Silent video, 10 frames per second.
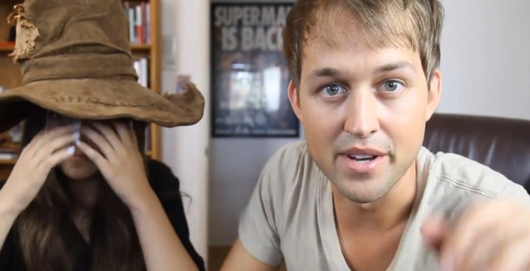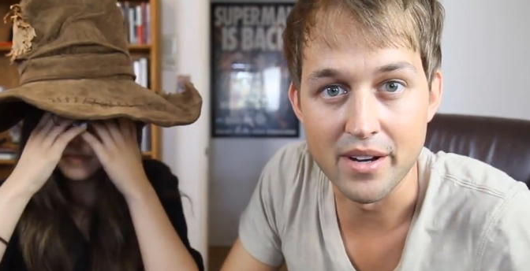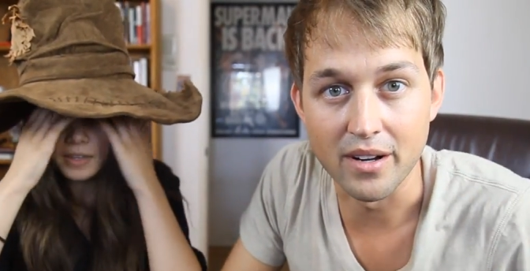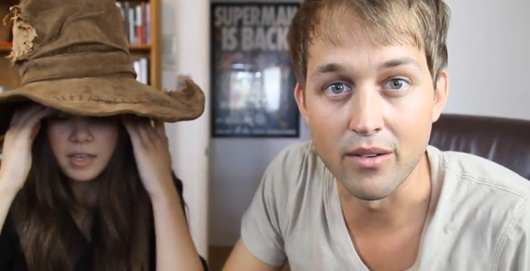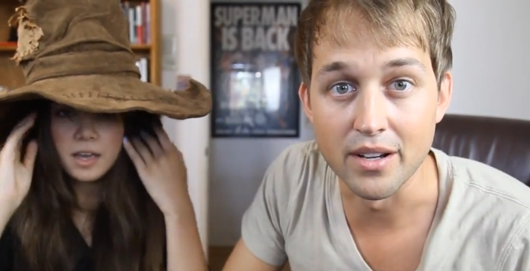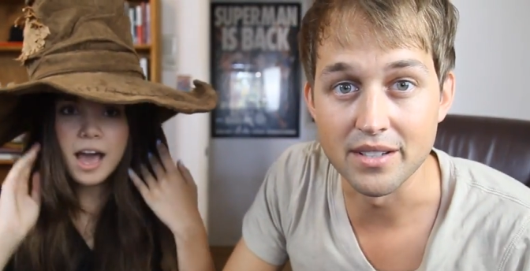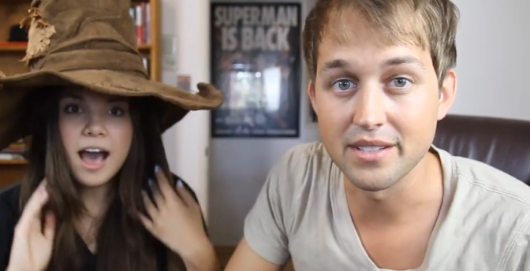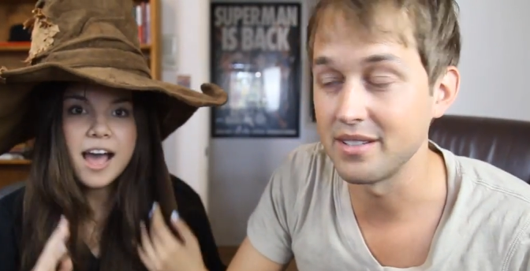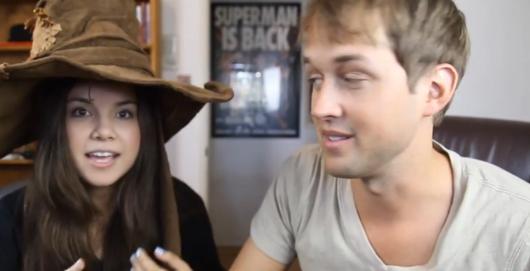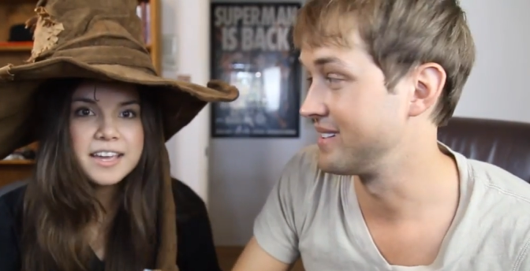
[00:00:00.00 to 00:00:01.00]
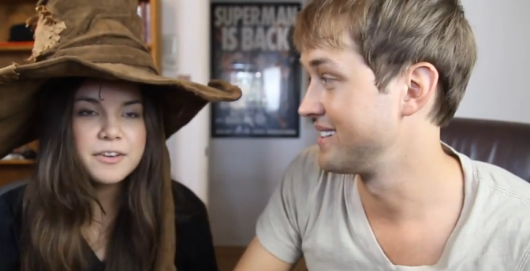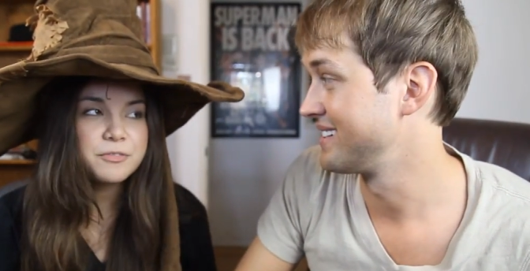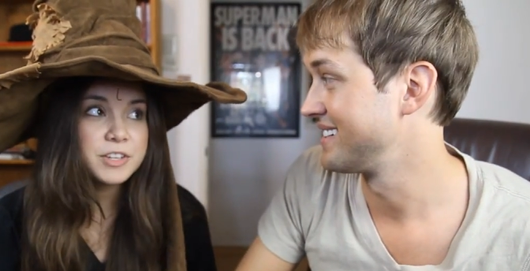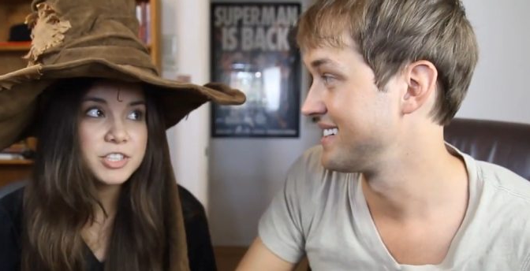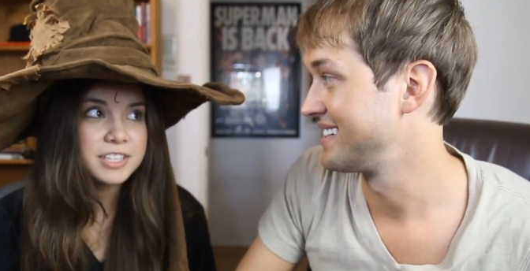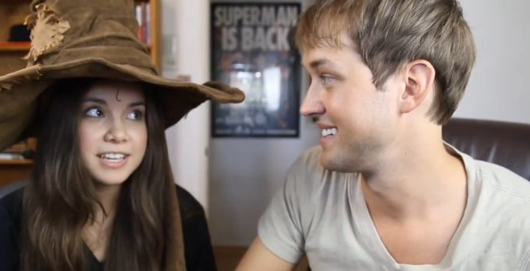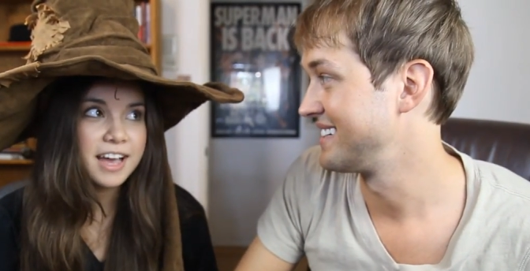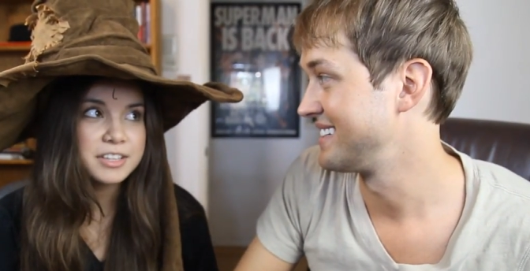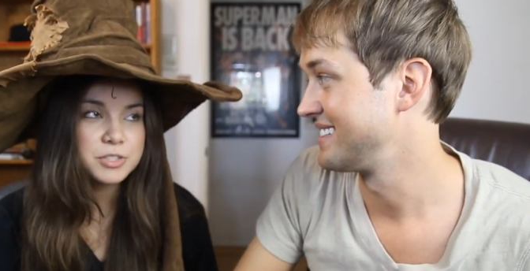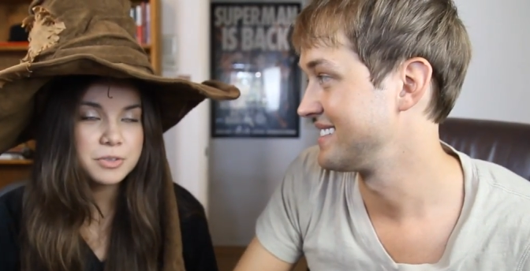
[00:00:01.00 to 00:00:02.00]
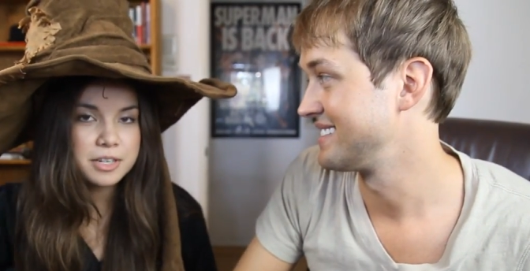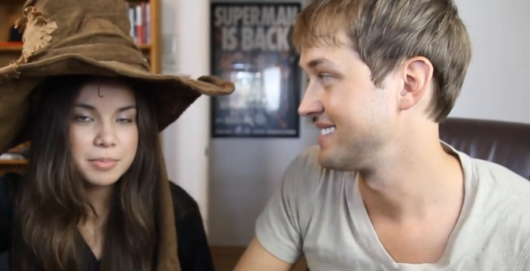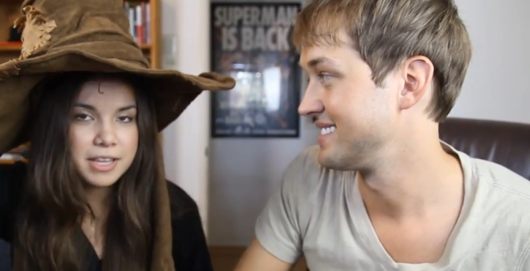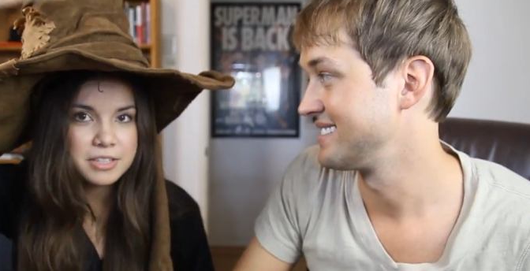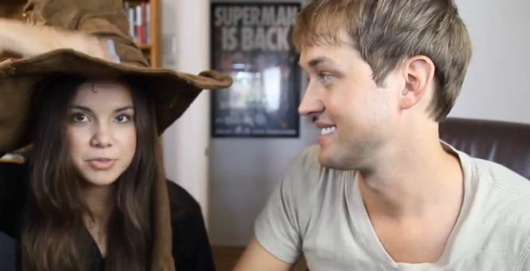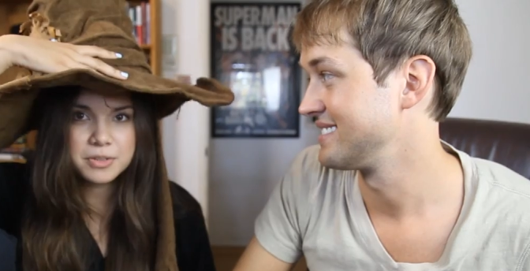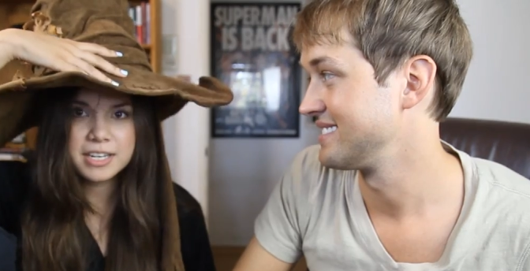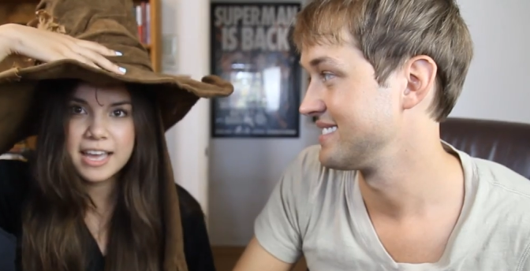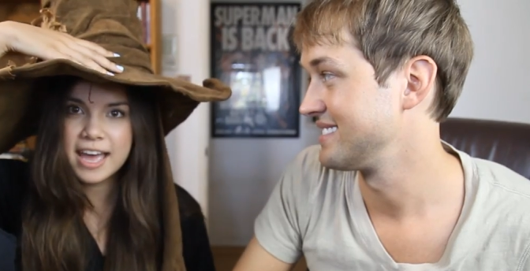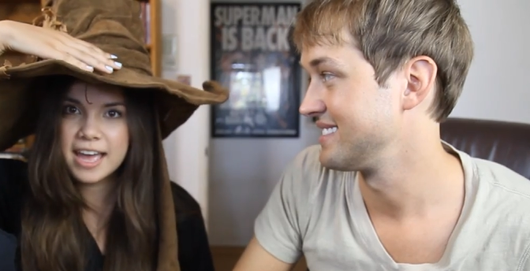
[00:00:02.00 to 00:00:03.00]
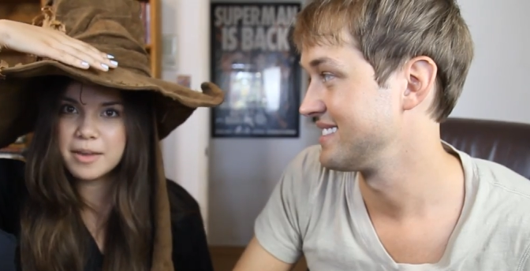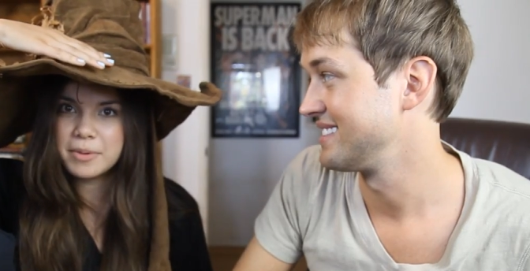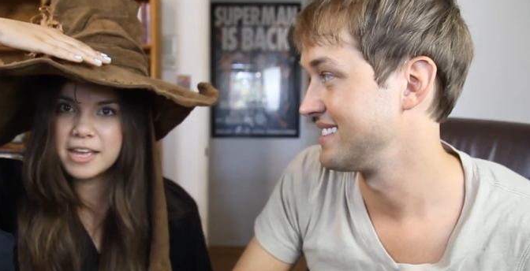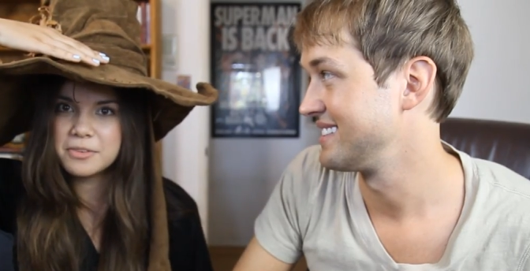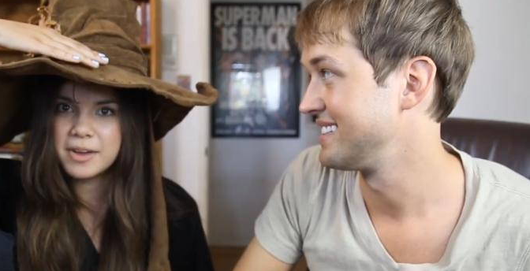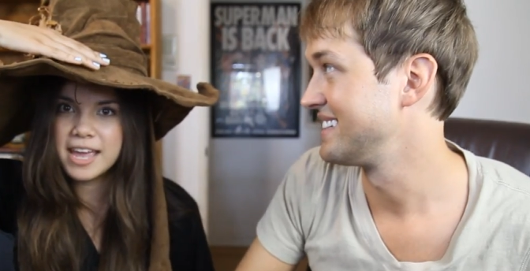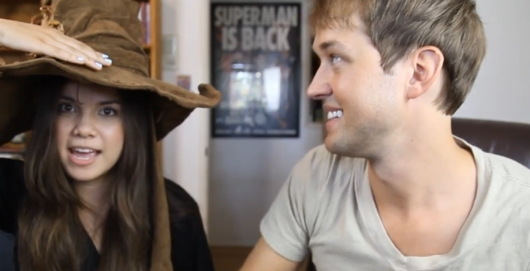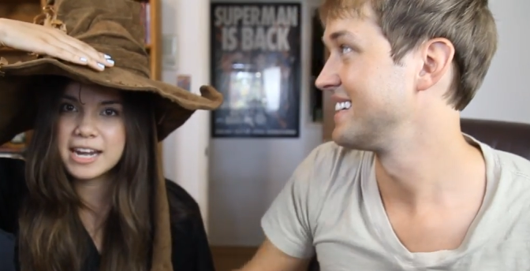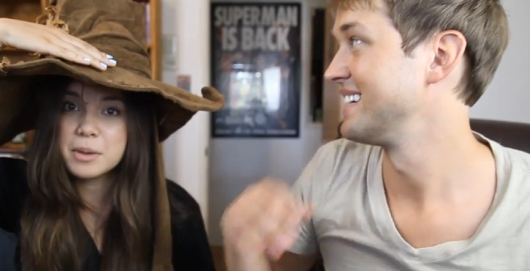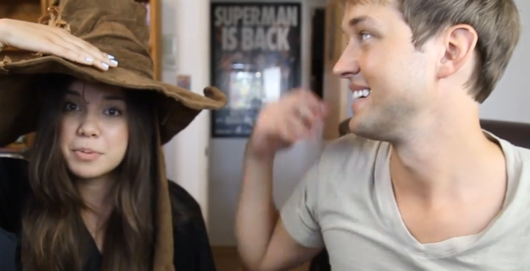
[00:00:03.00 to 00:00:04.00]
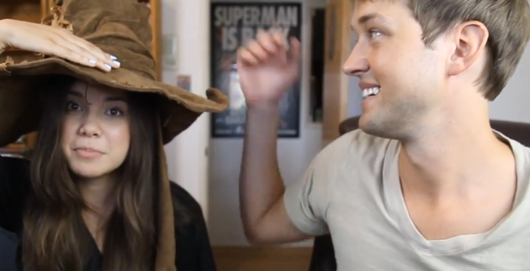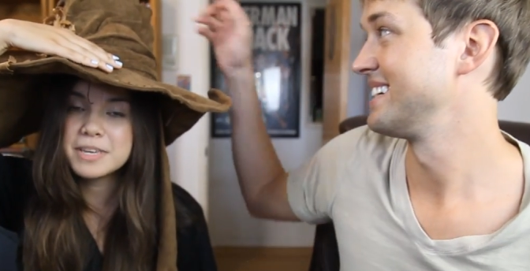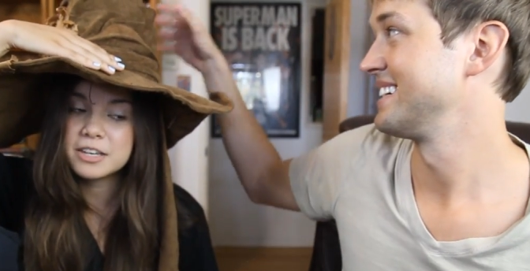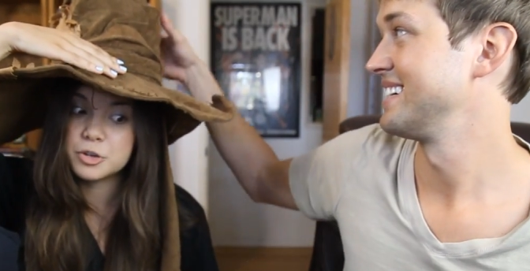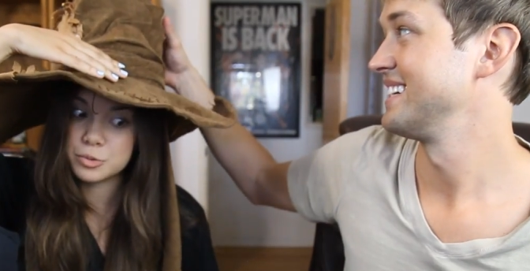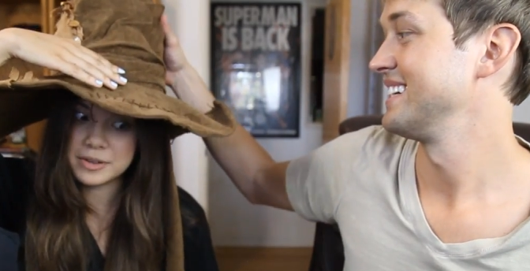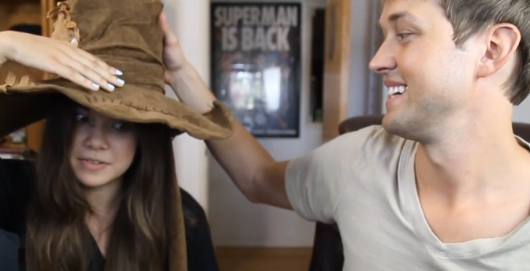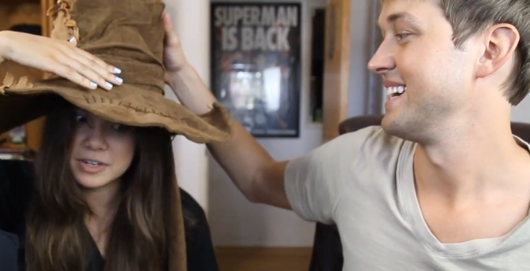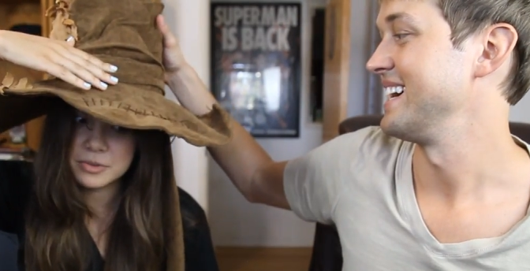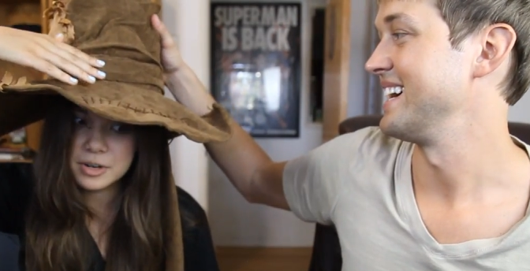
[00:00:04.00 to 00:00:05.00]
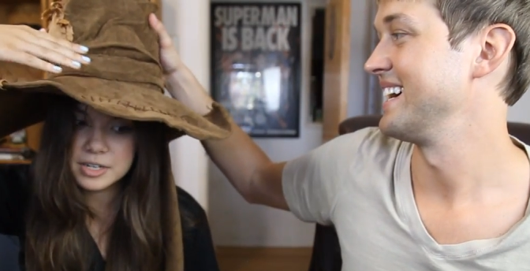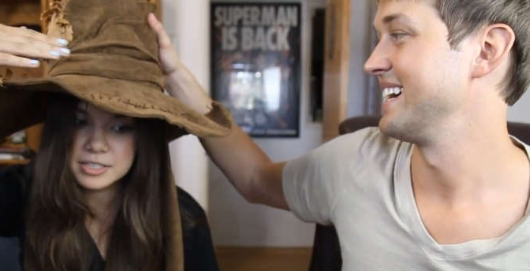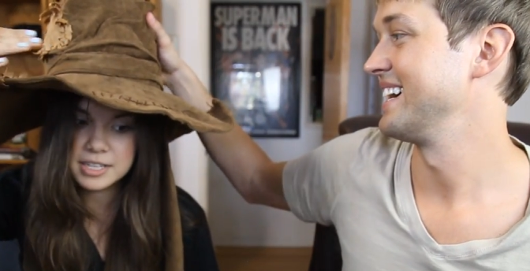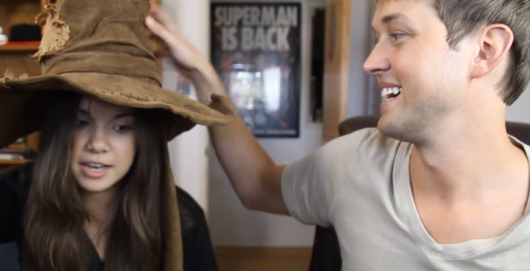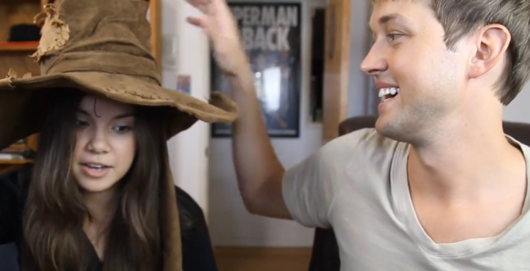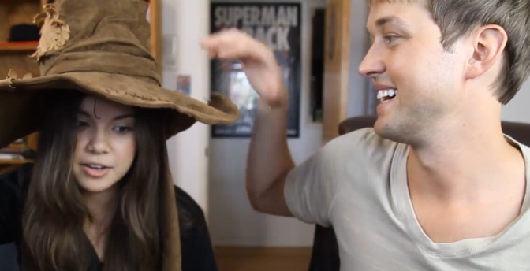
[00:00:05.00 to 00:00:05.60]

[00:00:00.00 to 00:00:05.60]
Speaker 1: we are going.
Speaker 2: I officially got sorted by the Sorting Hat, by the way, and it put me in Gryffindor. So